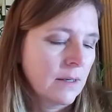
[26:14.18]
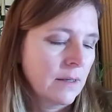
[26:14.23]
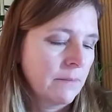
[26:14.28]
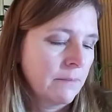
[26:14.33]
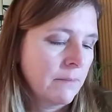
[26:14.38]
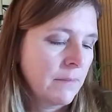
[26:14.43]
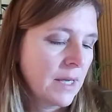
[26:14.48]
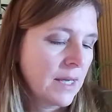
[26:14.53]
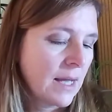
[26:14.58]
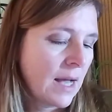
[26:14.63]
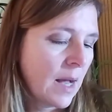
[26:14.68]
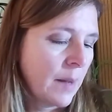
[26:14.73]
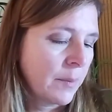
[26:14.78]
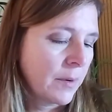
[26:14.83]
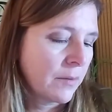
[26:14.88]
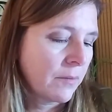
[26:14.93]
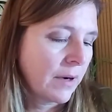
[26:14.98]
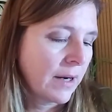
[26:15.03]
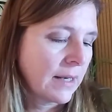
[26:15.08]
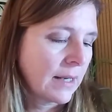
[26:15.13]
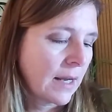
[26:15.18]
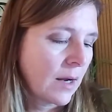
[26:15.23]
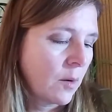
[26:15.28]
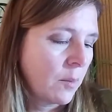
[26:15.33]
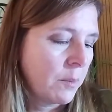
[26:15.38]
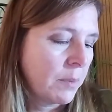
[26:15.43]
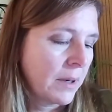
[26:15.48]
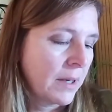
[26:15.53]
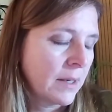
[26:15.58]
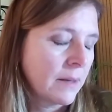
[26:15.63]
may happen right
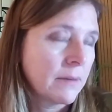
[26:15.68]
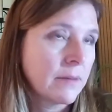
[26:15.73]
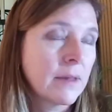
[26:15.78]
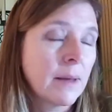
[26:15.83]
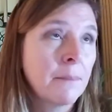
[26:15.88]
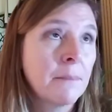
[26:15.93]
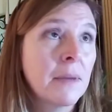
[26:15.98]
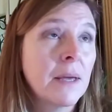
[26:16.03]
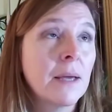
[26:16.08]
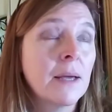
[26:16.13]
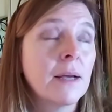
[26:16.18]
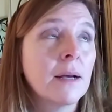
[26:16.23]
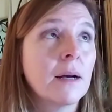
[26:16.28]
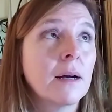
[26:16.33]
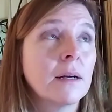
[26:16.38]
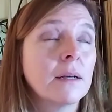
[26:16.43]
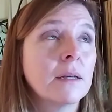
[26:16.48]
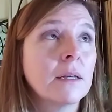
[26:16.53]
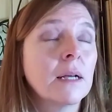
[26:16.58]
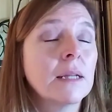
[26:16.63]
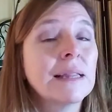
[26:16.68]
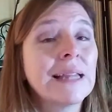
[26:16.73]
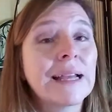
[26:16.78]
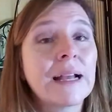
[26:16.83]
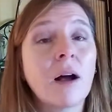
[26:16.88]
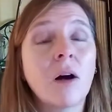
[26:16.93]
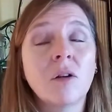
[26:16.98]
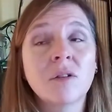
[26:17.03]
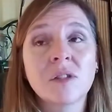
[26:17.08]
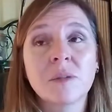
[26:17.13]
now, but it, that may
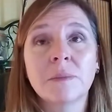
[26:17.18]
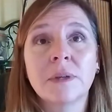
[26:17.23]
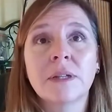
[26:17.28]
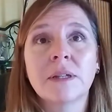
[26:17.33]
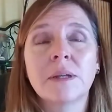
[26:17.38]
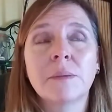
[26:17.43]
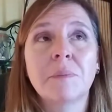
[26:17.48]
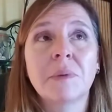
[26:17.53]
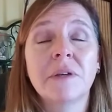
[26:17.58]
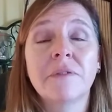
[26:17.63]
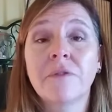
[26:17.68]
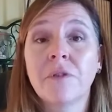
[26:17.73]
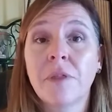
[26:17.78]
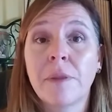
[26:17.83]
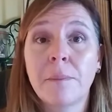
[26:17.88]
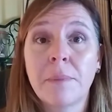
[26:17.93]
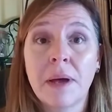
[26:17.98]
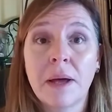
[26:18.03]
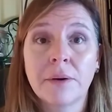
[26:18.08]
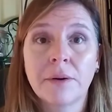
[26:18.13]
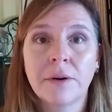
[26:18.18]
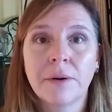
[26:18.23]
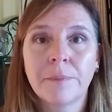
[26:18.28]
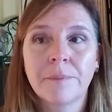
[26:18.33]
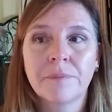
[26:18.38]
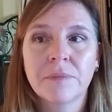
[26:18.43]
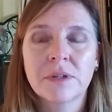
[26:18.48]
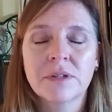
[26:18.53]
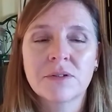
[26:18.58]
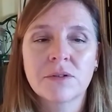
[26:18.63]
like ultimately be for the better.
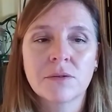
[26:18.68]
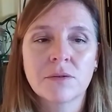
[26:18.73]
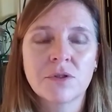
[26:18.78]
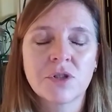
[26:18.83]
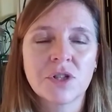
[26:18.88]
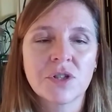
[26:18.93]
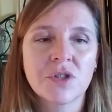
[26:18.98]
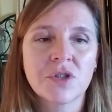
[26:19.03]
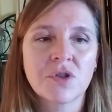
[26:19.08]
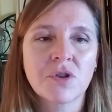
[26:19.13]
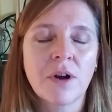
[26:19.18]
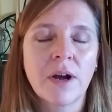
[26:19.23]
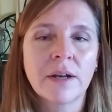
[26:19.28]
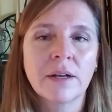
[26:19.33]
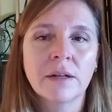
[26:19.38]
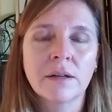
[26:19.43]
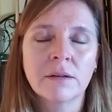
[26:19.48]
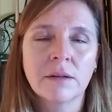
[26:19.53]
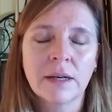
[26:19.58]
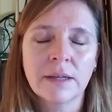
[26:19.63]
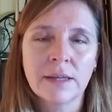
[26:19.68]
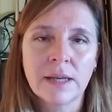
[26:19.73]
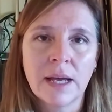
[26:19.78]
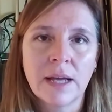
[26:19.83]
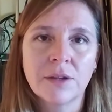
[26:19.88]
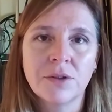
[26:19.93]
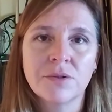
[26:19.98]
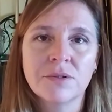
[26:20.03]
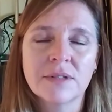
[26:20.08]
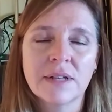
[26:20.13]
So just try to
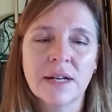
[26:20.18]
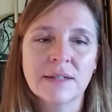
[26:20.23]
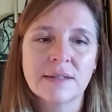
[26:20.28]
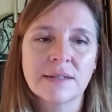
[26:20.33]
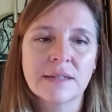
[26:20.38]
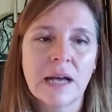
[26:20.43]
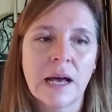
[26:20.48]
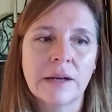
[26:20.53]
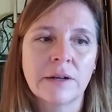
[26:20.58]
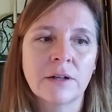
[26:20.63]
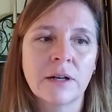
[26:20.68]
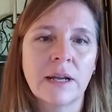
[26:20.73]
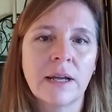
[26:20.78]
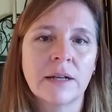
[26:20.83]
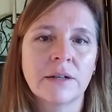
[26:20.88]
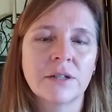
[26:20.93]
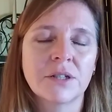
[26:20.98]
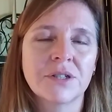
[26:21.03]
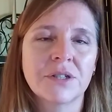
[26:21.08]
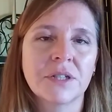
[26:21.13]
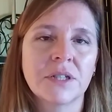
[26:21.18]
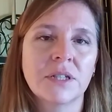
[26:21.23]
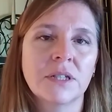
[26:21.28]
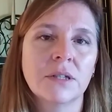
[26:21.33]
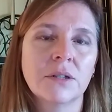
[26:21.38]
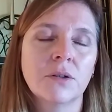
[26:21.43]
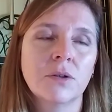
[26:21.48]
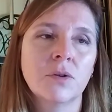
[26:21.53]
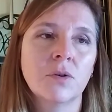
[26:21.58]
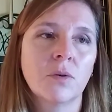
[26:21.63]
again use that Saturn energy,
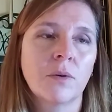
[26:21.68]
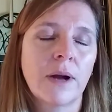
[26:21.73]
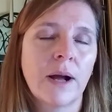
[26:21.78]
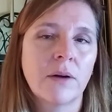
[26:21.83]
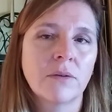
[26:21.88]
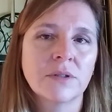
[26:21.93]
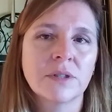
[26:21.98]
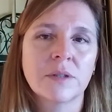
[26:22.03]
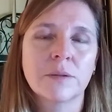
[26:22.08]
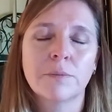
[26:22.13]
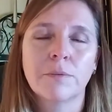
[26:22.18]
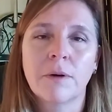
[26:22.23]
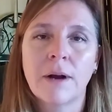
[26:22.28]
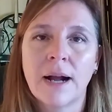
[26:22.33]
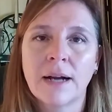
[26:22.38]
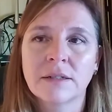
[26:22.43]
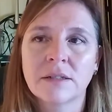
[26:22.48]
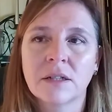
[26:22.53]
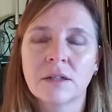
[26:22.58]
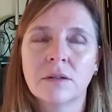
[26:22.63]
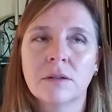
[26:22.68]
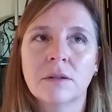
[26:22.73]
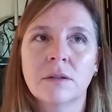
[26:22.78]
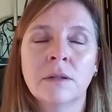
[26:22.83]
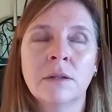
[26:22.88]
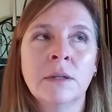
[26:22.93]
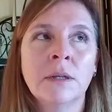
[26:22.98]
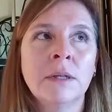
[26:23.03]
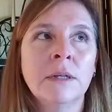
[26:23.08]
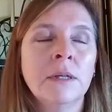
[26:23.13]
you know, grounded,
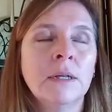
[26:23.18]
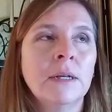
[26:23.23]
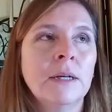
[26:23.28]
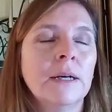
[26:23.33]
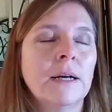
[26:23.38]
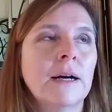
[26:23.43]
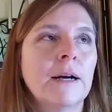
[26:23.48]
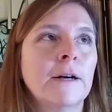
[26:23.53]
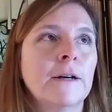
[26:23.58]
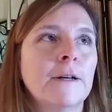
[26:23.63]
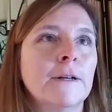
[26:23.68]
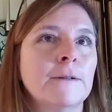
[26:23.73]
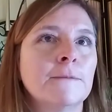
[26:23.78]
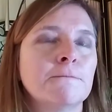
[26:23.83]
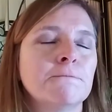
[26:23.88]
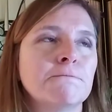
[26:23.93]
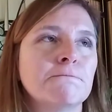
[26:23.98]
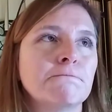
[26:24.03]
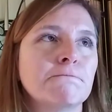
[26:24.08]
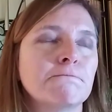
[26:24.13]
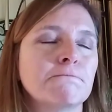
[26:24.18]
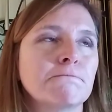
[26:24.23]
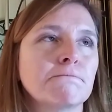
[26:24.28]
practical, um,